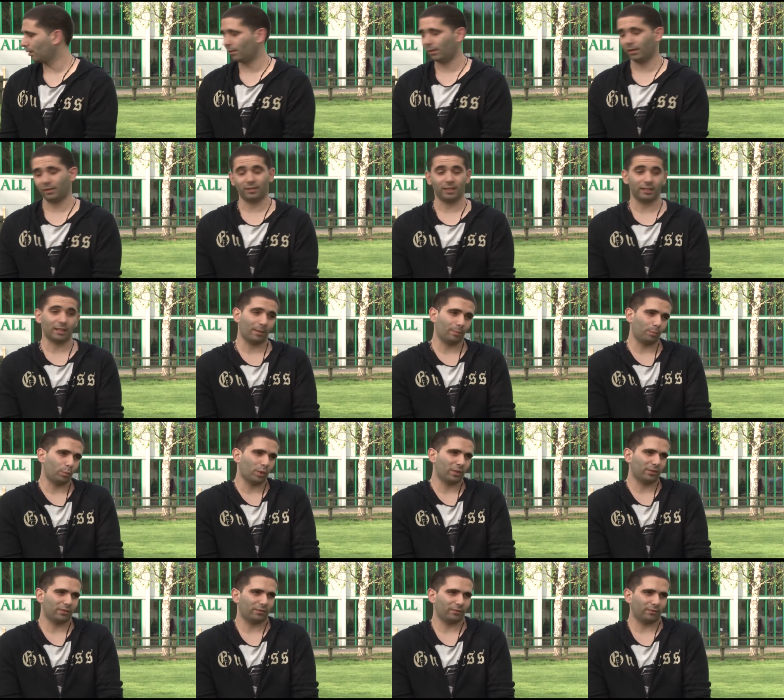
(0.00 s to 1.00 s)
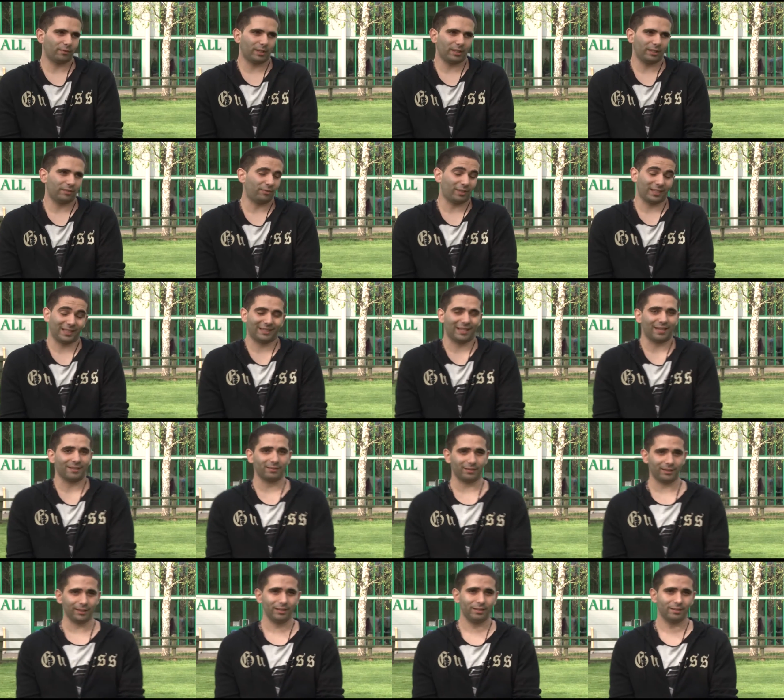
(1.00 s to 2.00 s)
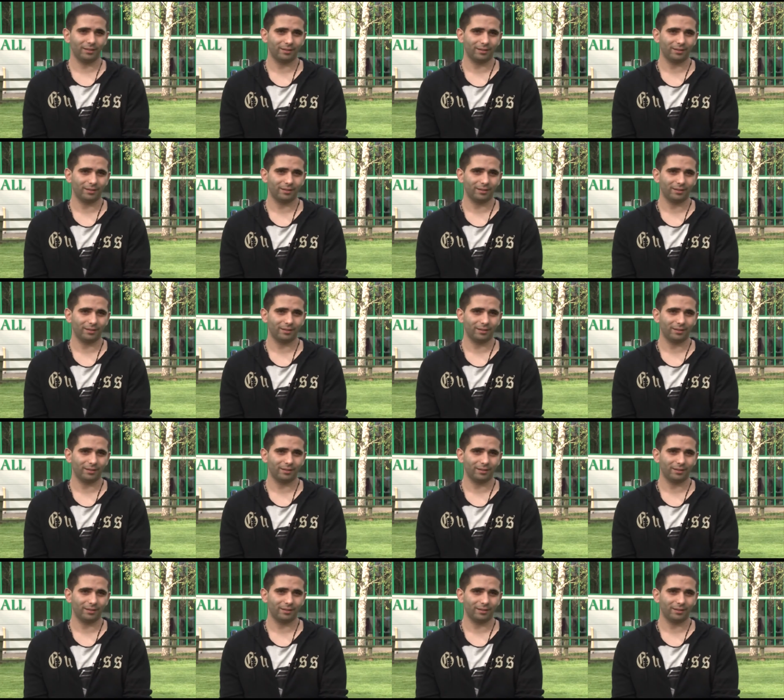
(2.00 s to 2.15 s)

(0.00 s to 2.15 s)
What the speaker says: The setup is fantastic.